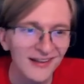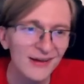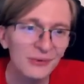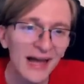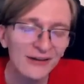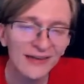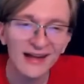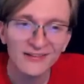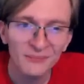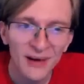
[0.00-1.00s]
We actually
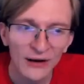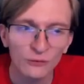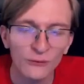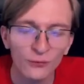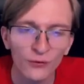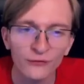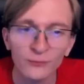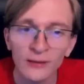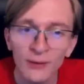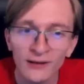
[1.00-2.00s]
had some battles before this.
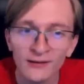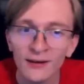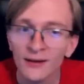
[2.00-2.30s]
We went